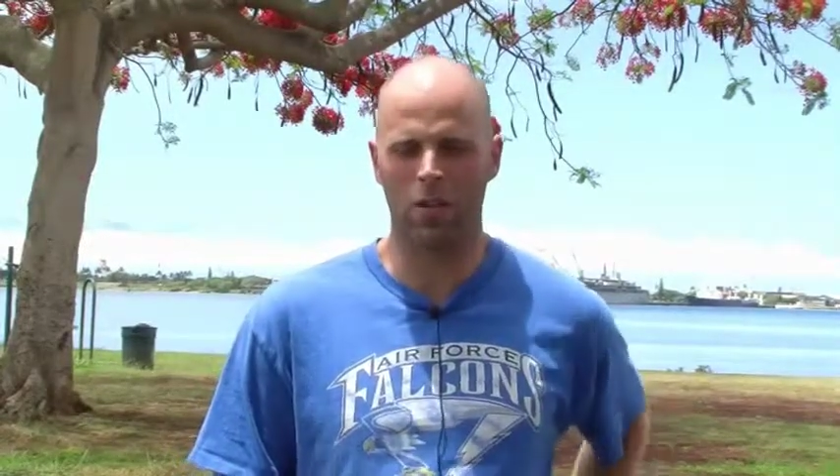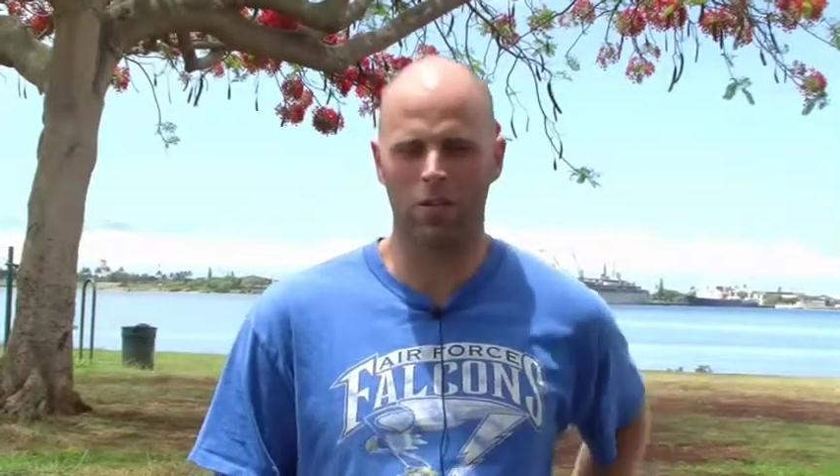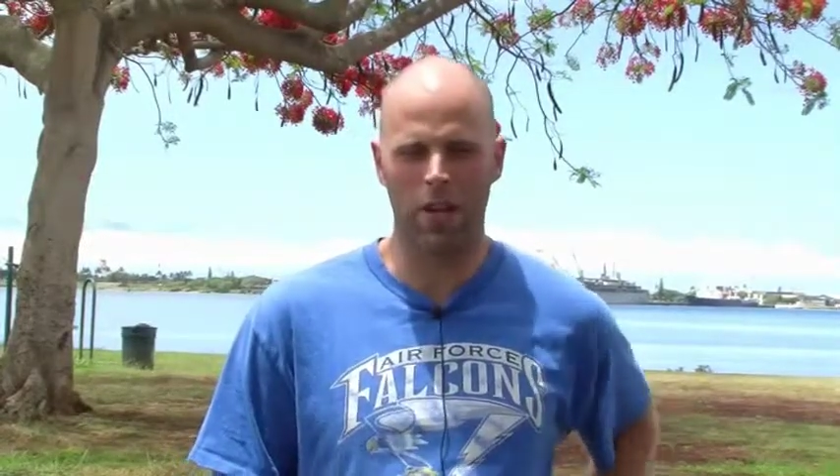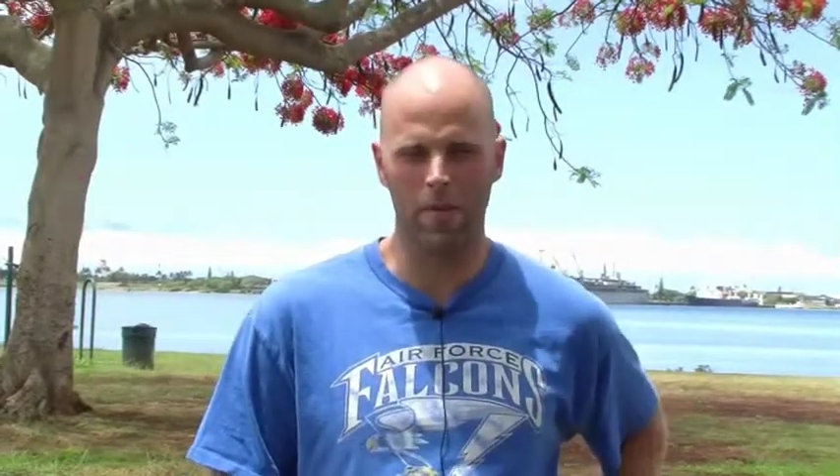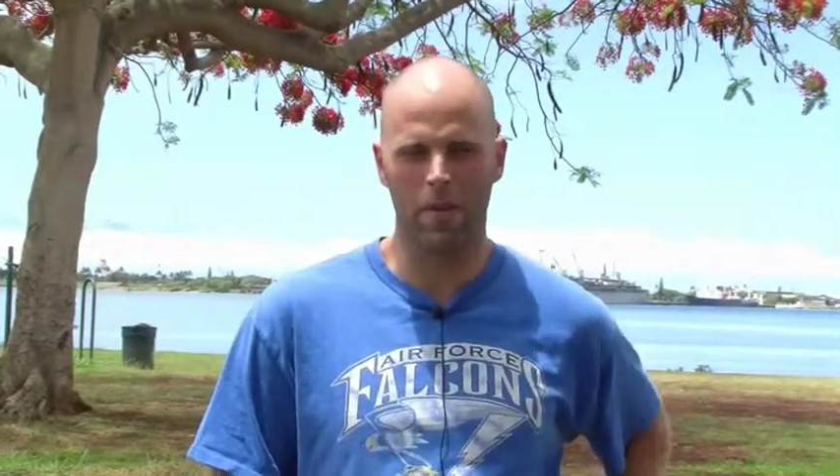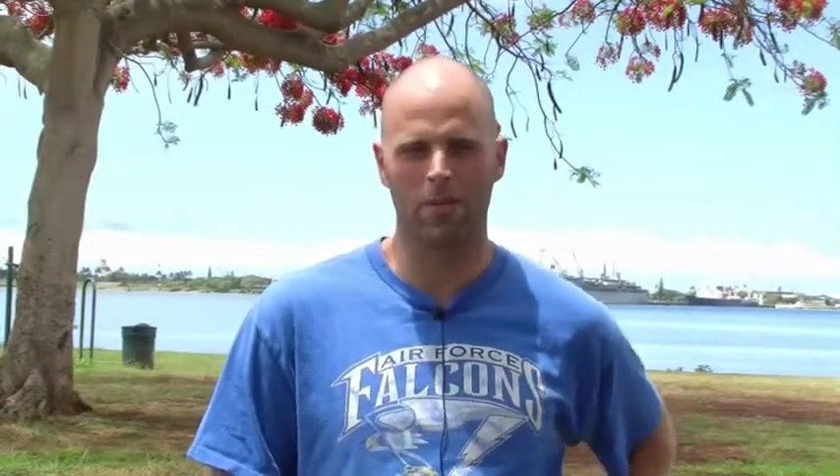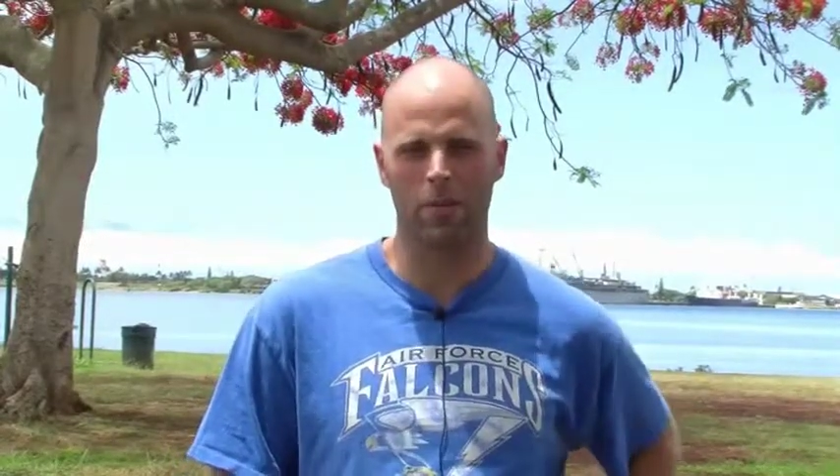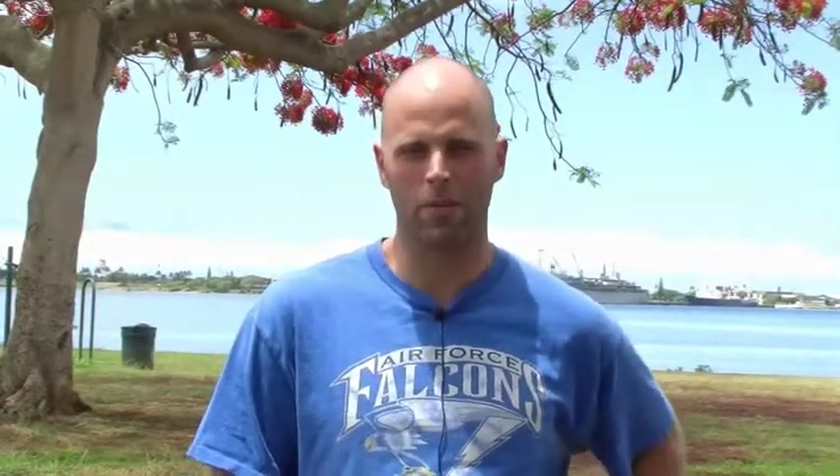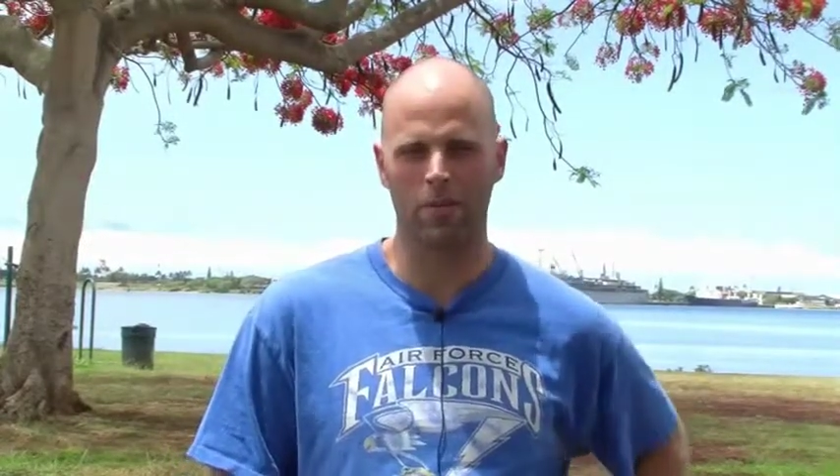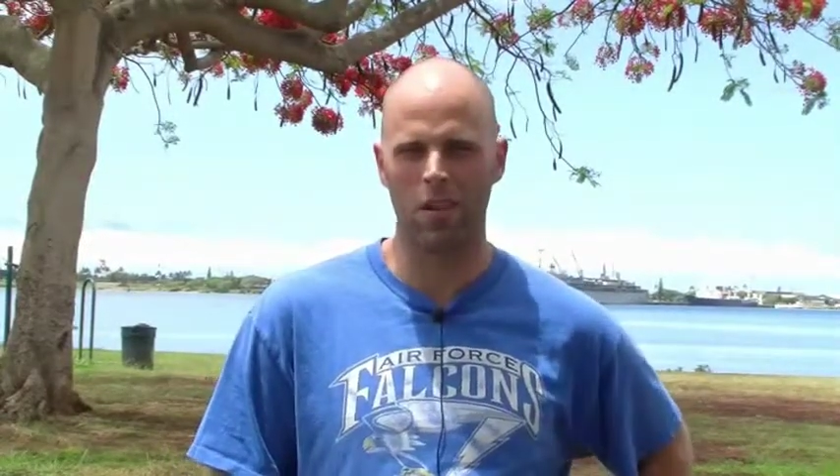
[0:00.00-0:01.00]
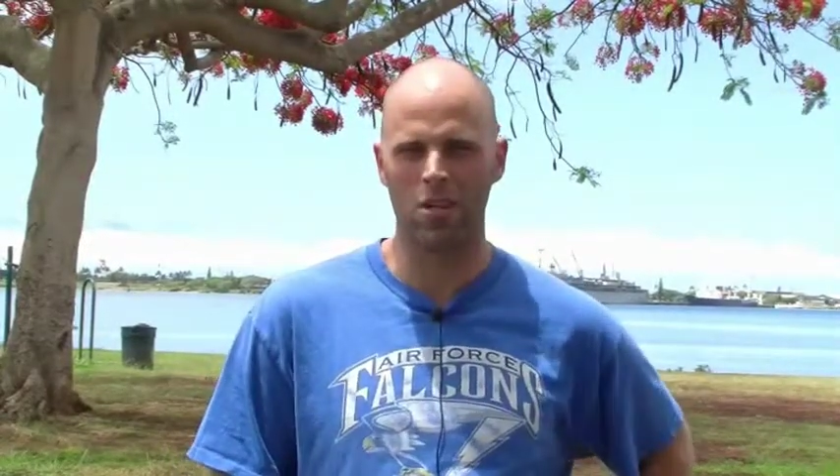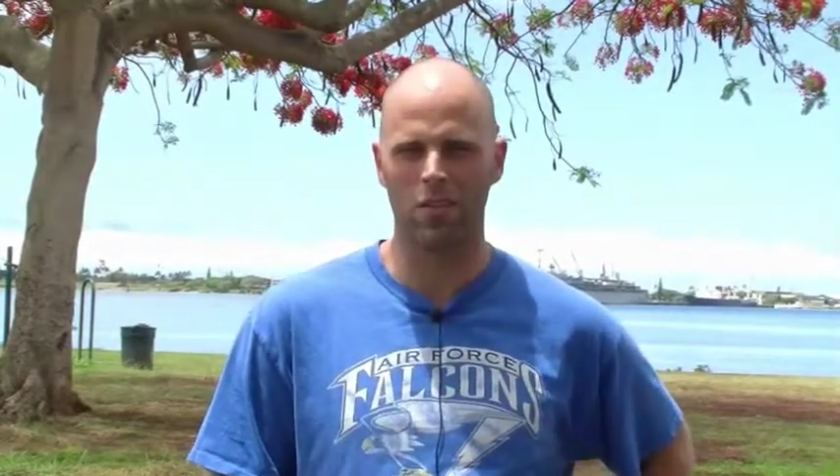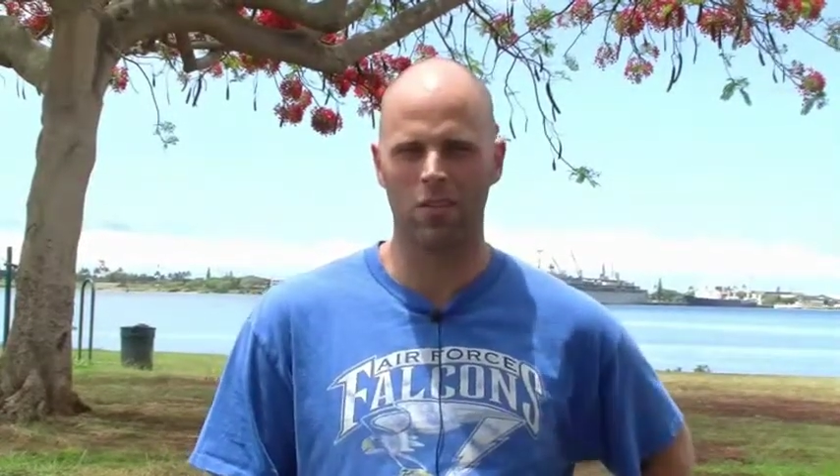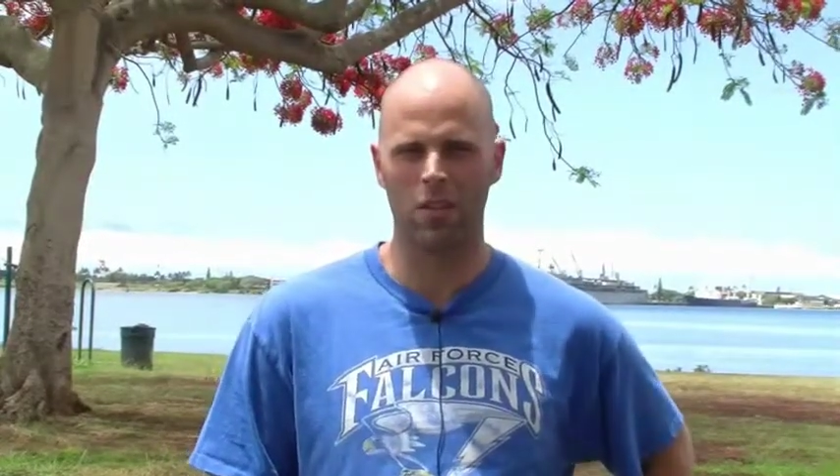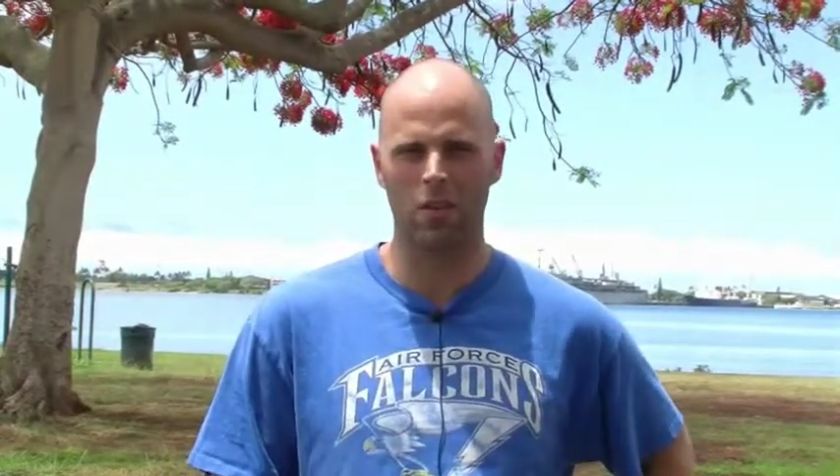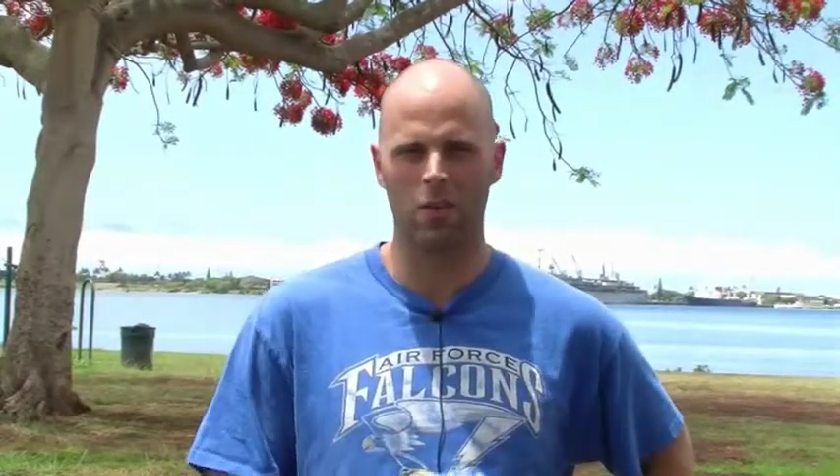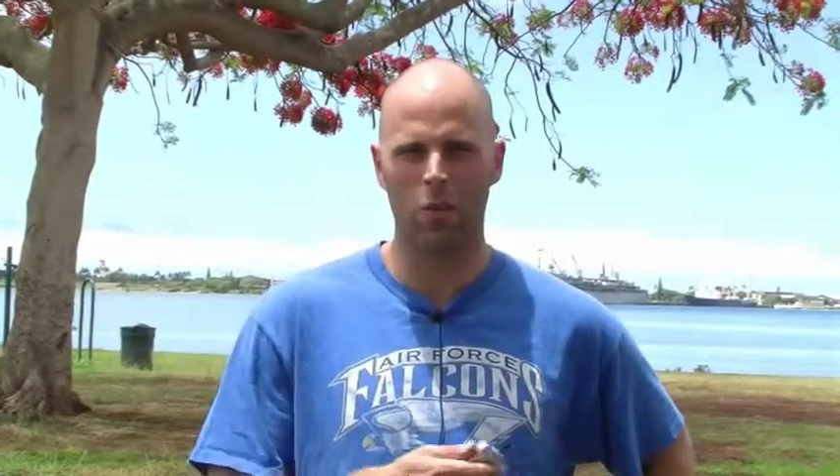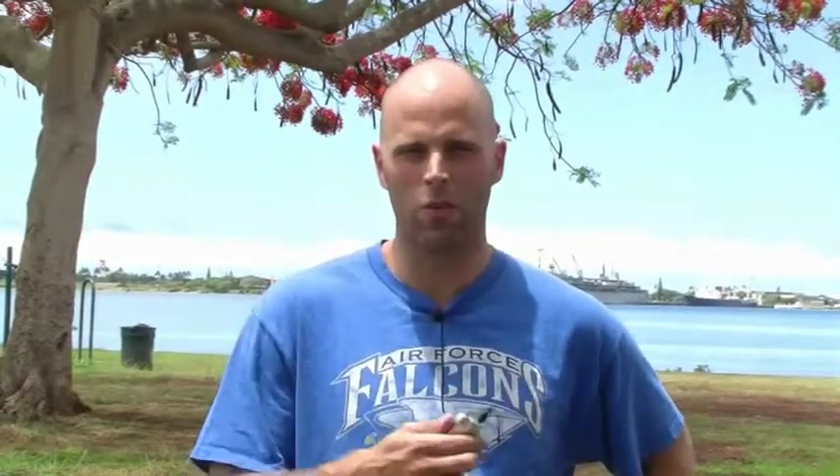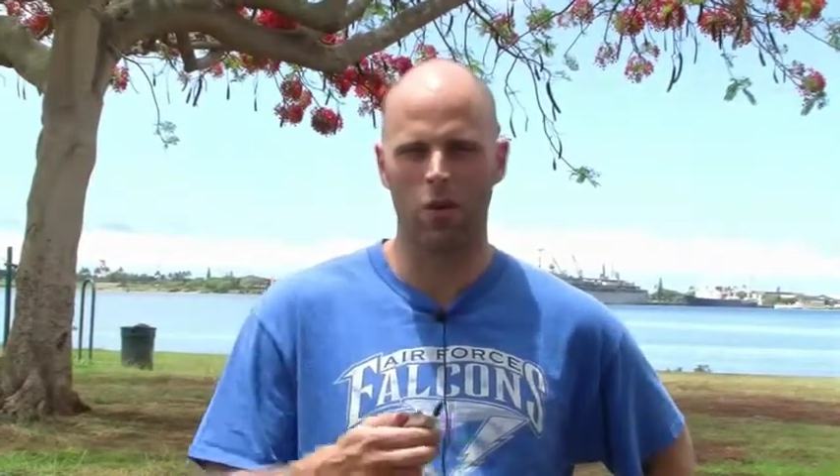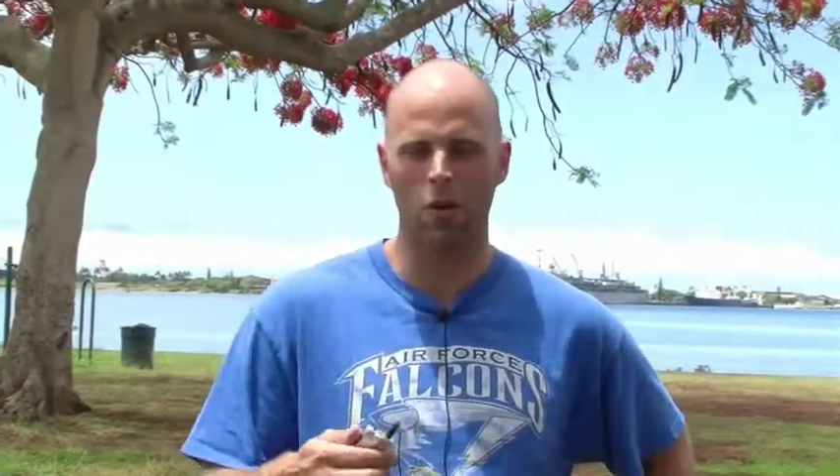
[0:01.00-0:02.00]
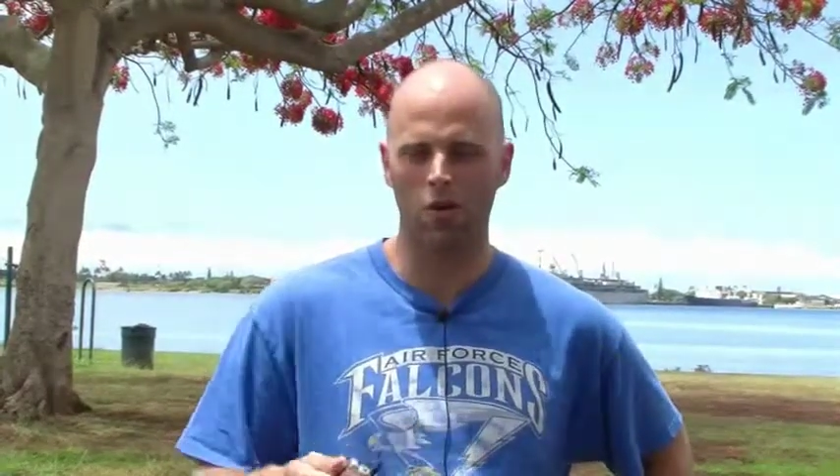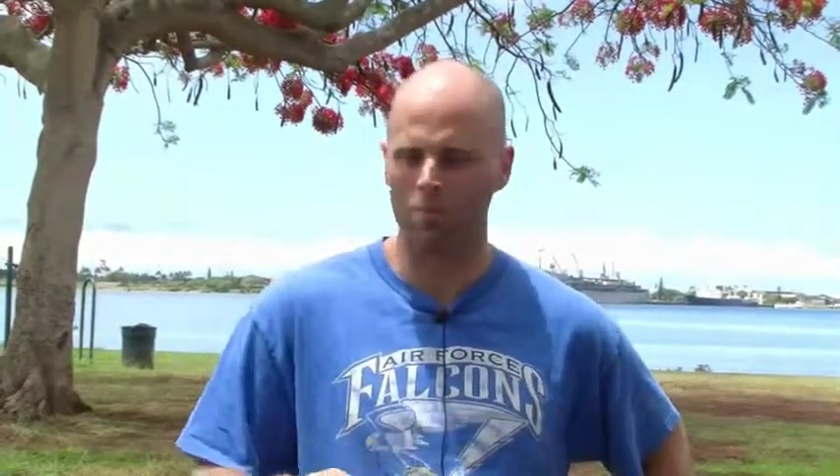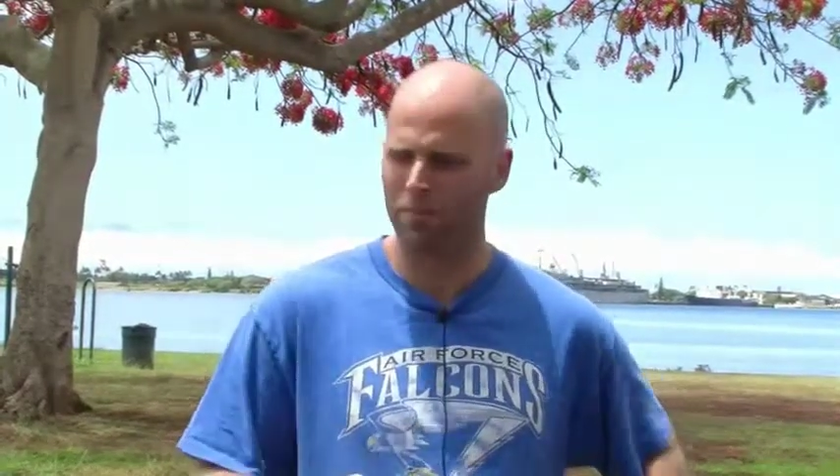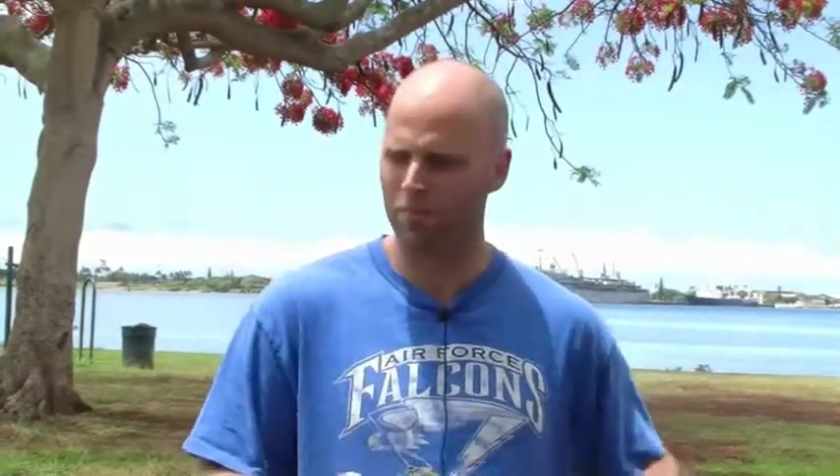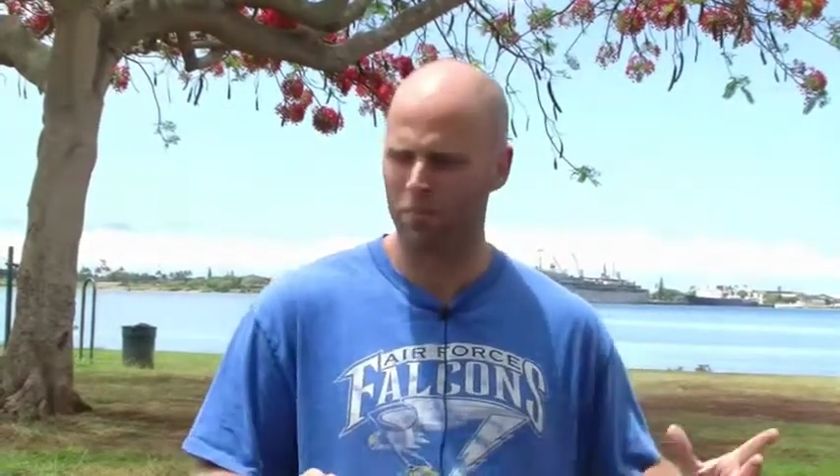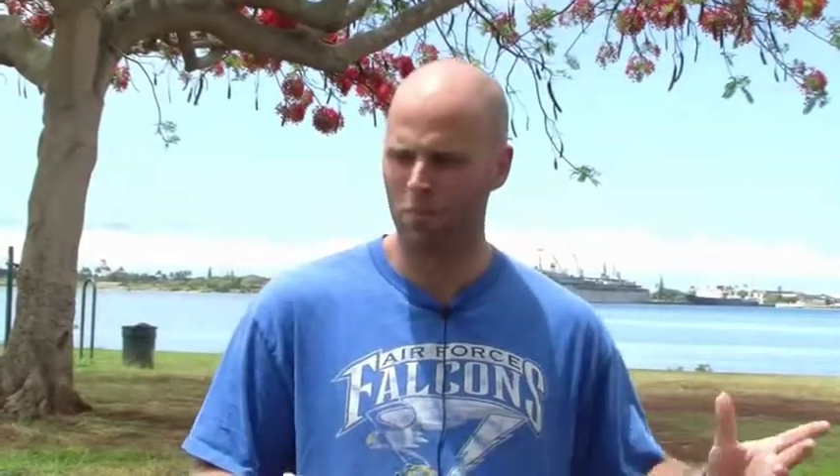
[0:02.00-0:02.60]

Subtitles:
Tuttle talk about subluxations and the overall